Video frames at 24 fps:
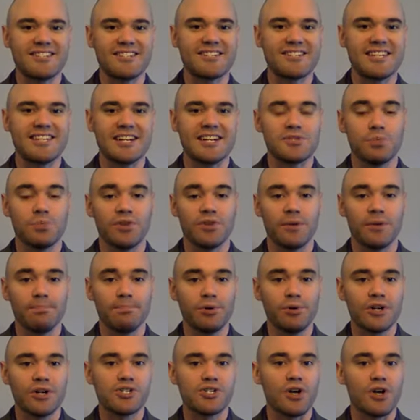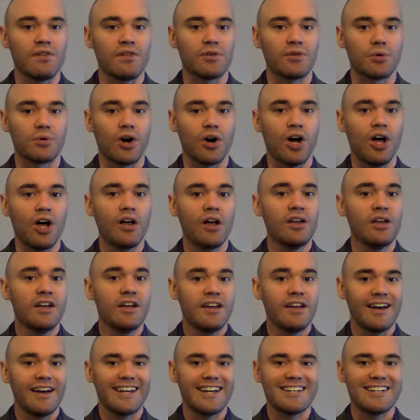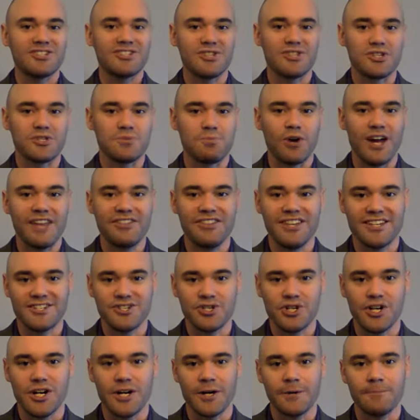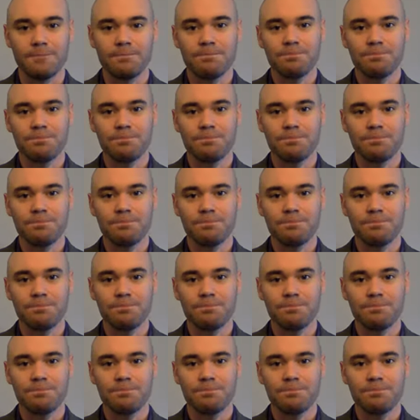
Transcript: 6 with a push overall against the spread this year.